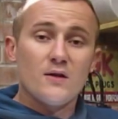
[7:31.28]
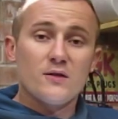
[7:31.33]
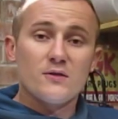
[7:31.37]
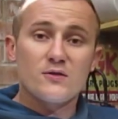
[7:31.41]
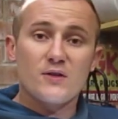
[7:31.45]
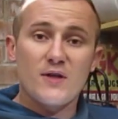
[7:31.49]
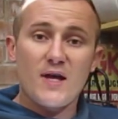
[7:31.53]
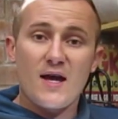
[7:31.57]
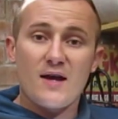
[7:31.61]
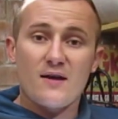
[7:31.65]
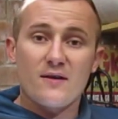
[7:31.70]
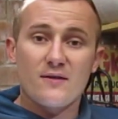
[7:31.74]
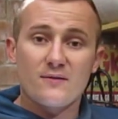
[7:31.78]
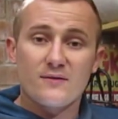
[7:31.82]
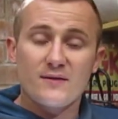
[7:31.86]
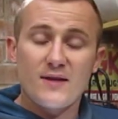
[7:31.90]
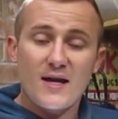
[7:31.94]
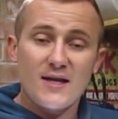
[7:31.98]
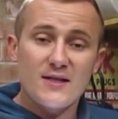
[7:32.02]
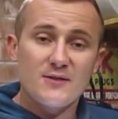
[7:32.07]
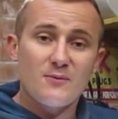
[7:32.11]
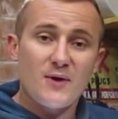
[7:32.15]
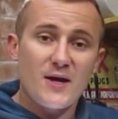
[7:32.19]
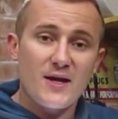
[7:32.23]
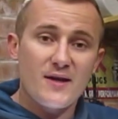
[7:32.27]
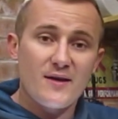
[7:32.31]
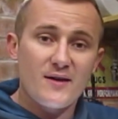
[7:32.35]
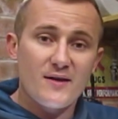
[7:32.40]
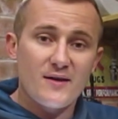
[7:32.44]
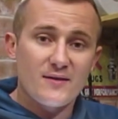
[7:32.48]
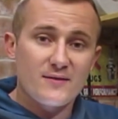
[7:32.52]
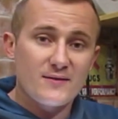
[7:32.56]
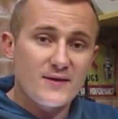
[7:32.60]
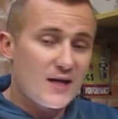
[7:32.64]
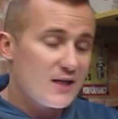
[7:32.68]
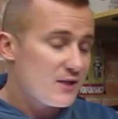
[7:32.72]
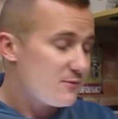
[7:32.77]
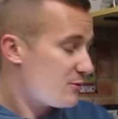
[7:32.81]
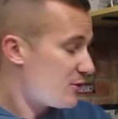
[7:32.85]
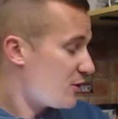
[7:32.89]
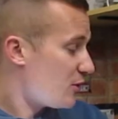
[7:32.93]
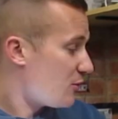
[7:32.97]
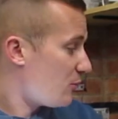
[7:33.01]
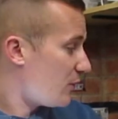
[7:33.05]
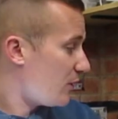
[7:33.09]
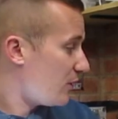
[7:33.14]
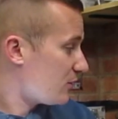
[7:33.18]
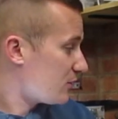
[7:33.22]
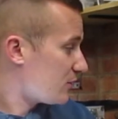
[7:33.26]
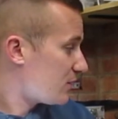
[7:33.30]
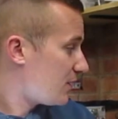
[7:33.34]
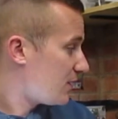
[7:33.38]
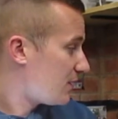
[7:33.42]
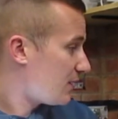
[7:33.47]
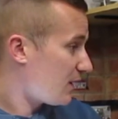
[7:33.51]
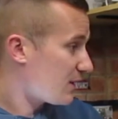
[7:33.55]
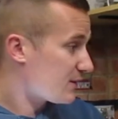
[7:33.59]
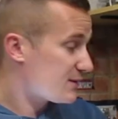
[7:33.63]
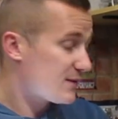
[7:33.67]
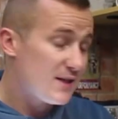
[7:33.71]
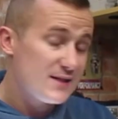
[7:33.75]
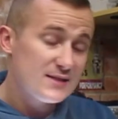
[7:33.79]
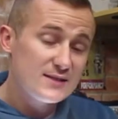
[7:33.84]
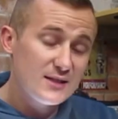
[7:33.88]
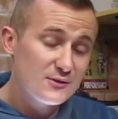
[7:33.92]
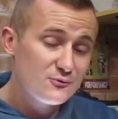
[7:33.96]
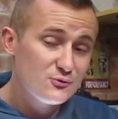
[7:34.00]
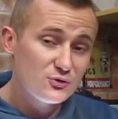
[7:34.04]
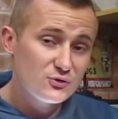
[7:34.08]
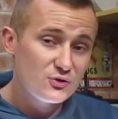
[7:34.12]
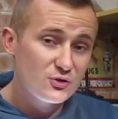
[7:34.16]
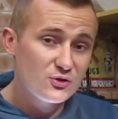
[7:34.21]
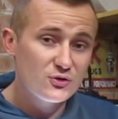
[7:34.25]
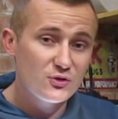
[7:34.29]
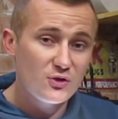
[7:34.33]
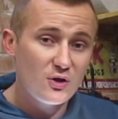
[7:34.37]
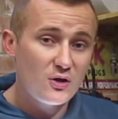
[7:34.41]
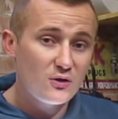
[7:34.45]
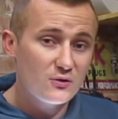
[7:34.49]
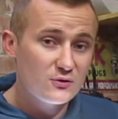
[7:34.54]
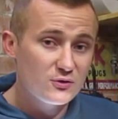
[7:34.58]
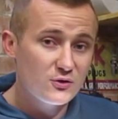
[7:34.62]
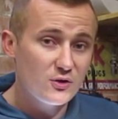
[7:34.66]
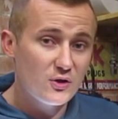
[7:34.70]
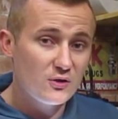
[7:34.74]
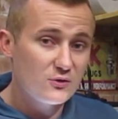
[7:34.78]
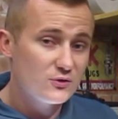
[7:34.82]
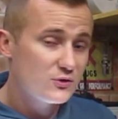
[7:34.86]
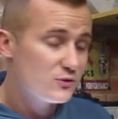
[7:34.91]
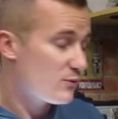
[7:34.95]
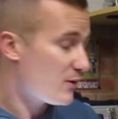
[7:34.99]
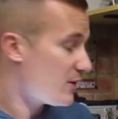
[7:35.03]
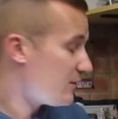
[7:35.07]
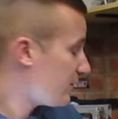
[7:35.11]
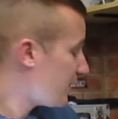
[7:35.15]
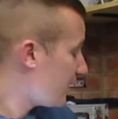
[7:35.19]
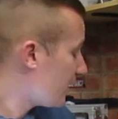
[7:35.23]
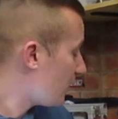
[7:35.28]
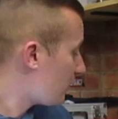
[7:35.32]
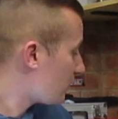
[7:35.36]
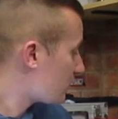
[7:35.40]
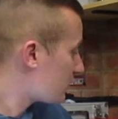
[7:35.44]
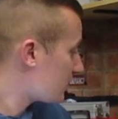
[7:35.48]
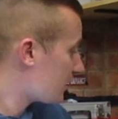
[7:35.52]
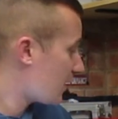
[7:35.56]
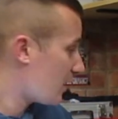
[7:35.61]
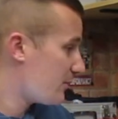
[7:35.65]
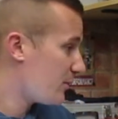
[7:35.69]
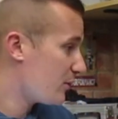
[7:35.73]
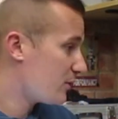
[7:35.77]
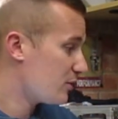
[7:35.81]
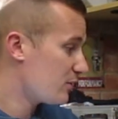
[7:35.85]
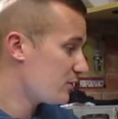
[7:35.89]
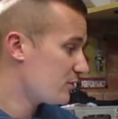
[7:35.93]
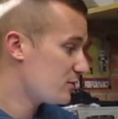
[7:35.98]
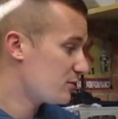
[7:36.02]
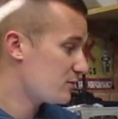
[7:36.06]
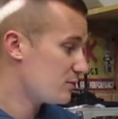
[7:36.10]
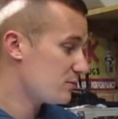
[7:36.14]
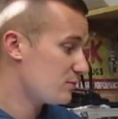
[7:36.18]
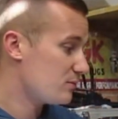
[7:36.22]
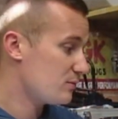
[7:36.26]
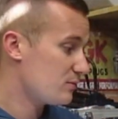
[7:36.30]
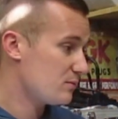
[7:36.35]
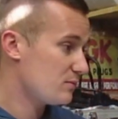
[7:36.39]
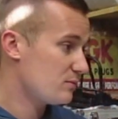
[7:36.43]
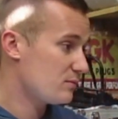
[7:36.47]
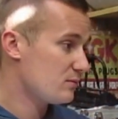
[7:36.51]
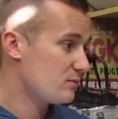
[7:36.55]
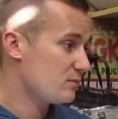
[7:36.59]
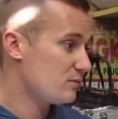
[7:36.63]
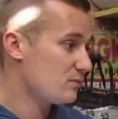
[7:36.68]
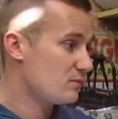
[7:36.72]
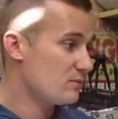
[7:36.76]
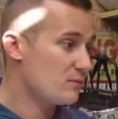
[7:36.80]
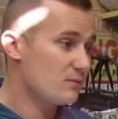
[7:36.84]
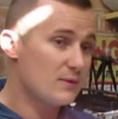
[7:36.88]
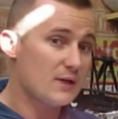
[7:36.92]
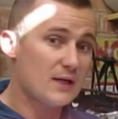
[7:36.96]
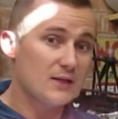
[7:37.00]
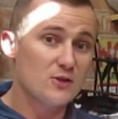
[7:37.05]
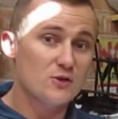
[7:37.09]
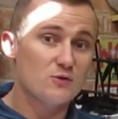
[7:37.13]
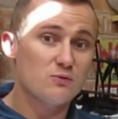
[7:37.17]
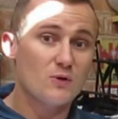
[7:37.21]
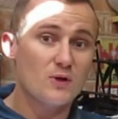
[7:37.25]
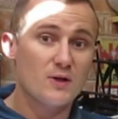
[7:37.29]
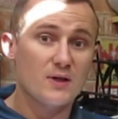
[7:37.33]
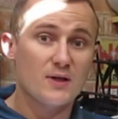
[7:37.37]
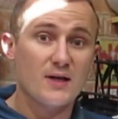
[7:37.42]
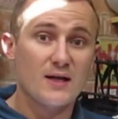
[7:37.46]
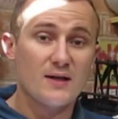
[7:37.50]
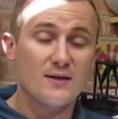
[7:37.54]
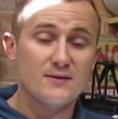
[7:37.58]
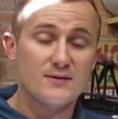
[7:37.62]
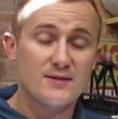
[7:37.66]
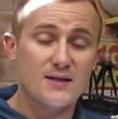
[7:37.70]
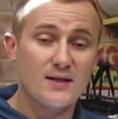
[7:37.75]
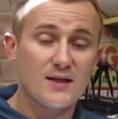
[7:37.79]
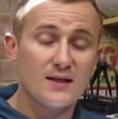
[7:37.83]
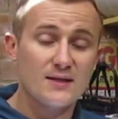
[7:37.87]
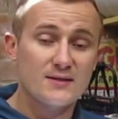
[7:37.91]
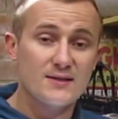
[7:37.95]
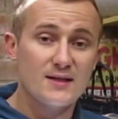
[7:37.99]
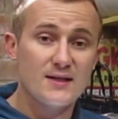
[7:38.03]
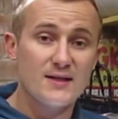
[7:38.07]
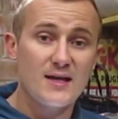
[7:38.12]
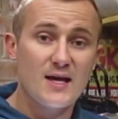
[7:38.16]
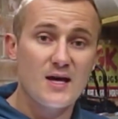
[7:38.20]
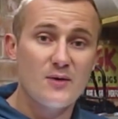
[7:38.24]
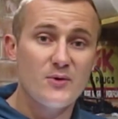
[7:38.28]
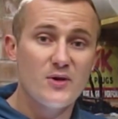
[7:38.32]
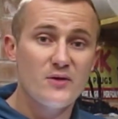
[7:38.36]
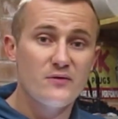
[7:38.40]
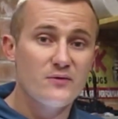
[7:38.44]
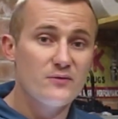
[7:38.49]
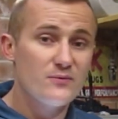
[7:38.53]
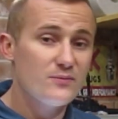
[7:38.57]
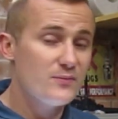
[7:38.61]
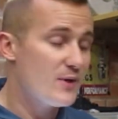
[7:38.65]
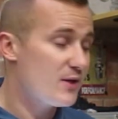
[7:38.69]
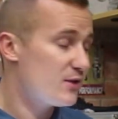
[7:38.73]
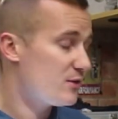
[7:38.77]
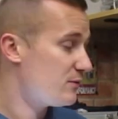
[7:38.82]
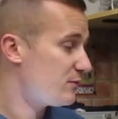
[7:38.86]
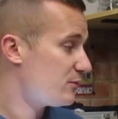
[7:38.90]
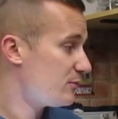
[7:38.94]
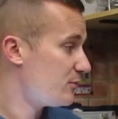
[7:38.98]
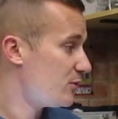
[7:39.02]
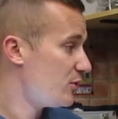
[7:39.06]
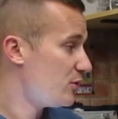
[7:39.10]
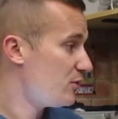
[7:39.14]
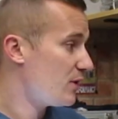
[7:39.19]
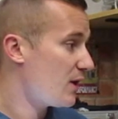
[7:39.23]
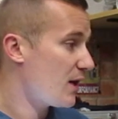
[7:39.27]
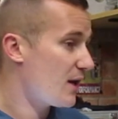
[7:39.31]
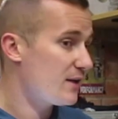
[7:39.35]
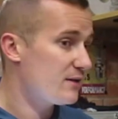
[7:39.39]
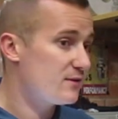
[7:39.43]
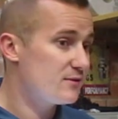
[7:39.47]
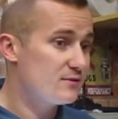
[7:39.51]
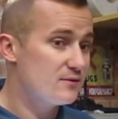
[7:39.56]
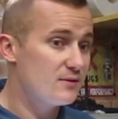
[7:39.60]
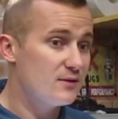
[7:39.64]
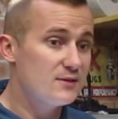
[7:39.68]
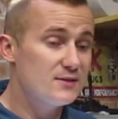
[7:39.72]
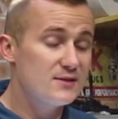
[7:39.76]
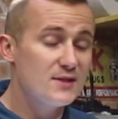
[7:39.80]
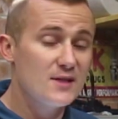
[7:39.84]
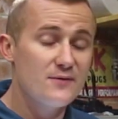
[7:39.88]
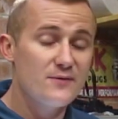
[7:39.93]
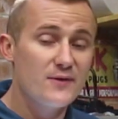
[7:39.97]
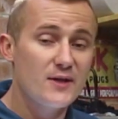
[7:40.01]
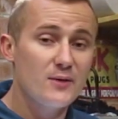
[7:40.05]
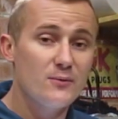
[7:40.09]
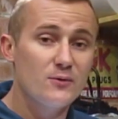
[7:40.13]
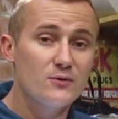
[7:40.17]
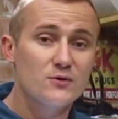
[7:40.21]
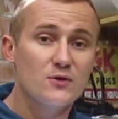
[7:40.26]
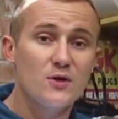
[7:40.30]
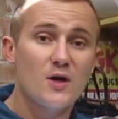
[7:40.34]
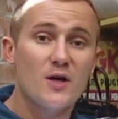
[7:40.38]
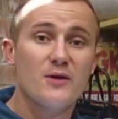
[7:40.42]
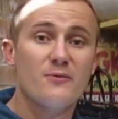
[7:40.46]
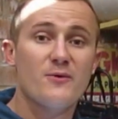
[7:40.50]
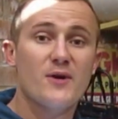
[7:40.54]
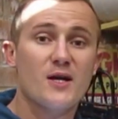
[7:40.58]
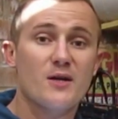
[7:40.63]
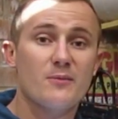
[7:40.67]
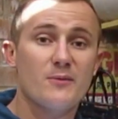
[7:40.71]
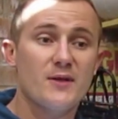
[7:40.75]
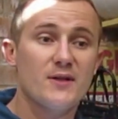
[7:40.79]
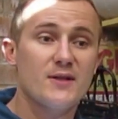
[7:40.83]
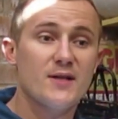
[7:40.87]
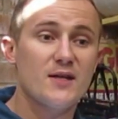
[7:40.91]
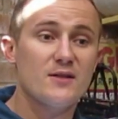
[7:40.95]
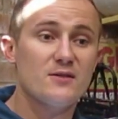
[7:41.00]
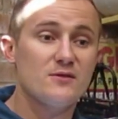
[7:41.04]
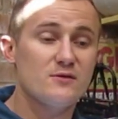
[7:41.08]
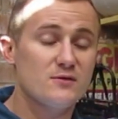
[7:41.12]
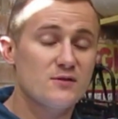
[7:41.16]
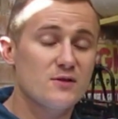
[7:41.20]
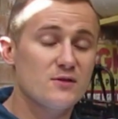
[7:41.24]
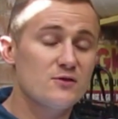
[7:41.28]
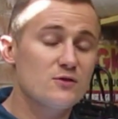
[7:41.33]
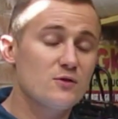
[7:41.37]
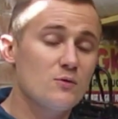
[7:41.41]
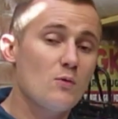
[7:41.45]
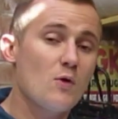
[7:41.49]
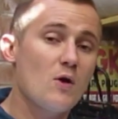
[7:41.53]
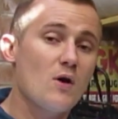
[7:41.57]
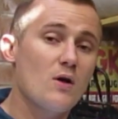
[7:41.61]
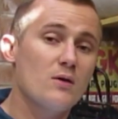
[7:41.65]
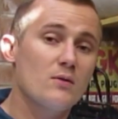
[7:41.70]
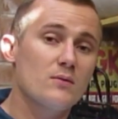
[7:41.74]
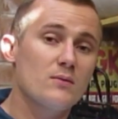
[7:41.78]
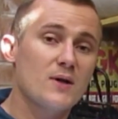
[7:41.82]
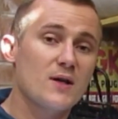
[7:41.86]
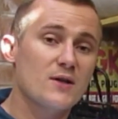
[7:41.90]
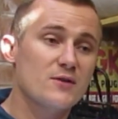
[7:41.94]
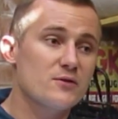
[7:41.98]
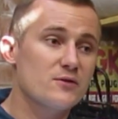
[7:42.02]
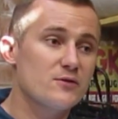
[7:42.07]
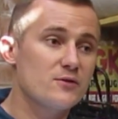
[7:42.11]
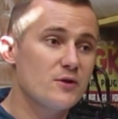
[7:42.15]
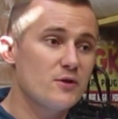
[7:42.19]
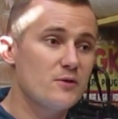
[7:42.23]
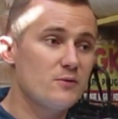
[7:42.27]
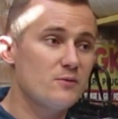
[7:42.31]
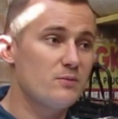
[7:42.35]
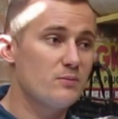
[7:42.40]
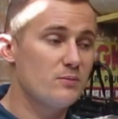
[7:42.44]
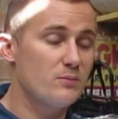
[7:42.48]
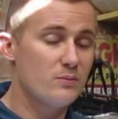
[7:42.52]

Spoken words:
So yeah, that is my new wheels. Like I say, it's literally just a short and sweet video today because I just want to get a bit of information from you guys and see if anyone's got any recommendations as to what I should do